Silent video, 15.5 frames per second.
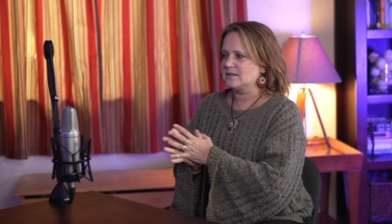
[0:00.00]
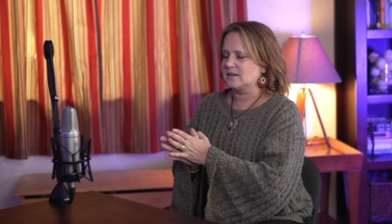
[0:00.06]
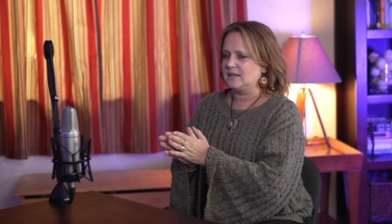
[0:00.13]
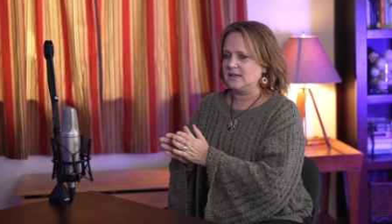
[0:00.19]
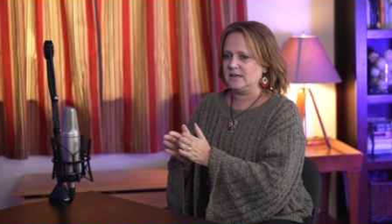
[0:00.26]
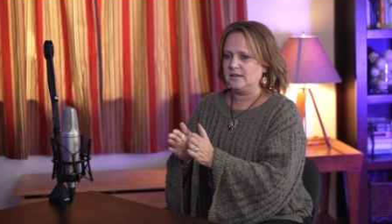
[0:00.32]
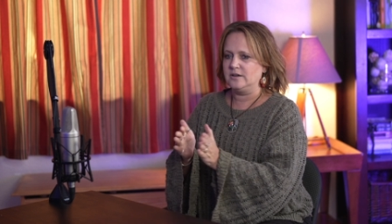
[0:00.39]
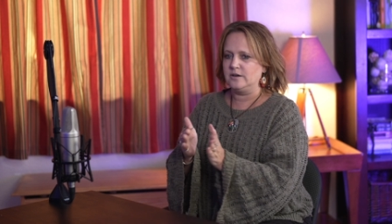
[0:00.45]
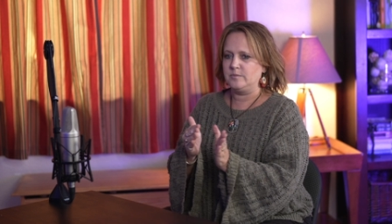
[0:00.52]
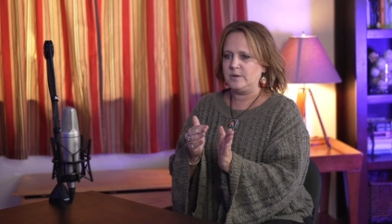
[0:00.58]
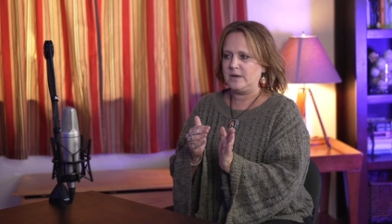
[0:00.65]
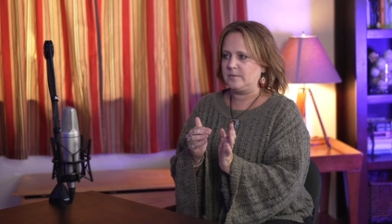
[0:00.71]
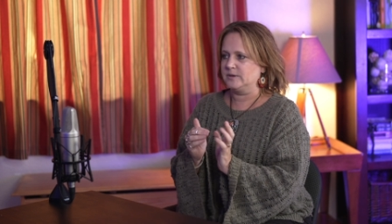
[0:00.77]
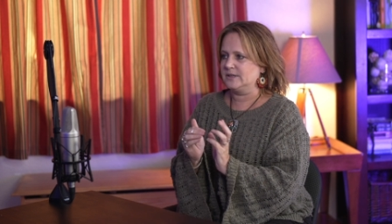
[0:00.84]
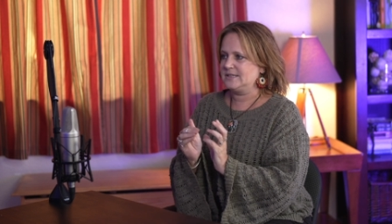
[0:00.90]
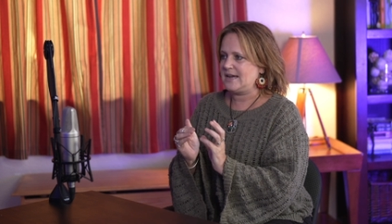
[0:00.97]
is a kid going to
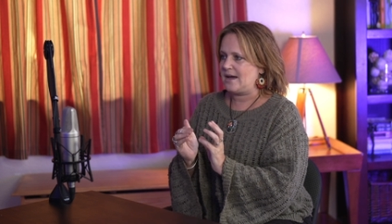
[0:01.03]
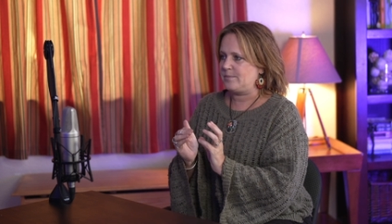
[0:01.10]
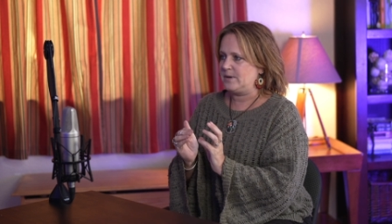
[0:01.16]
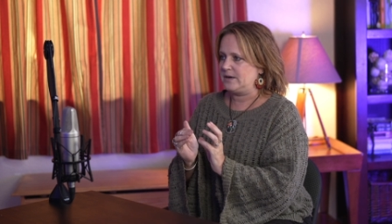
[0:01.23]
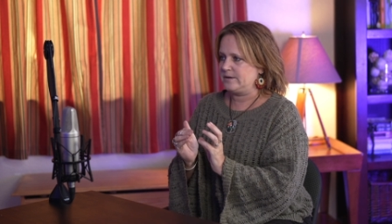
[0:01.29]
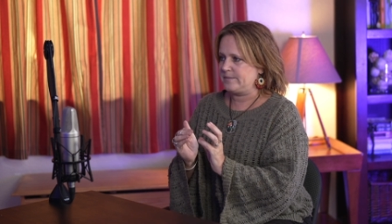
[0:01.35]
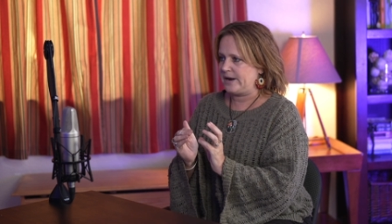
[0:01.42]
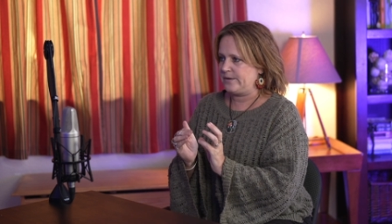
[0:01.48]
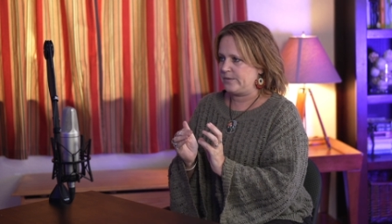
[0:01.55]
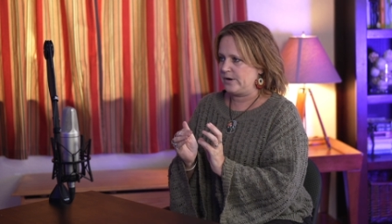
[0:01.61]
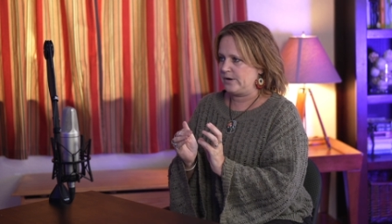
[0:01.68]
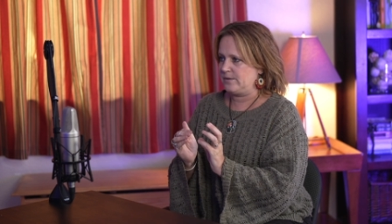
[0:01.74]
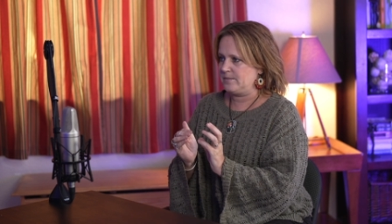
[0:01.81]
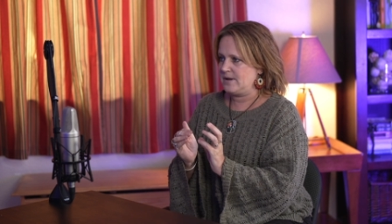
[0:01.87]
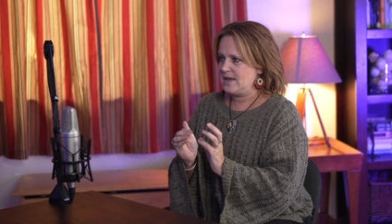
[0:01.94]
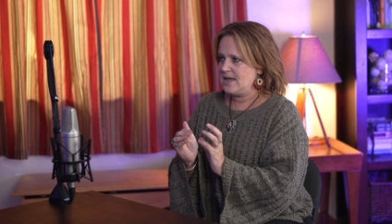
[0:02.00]
be able to tap into my
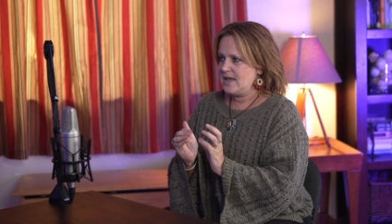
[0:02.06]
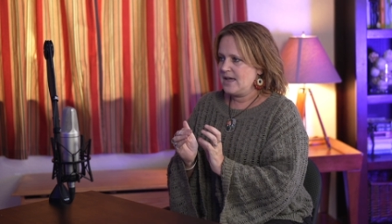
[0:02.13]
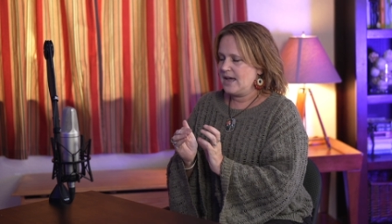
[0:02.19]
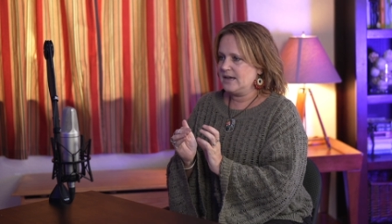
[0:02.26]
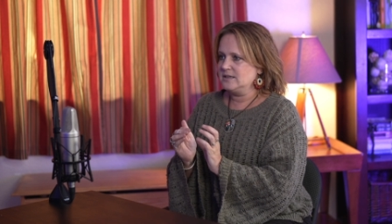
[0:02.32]
room. Hmm.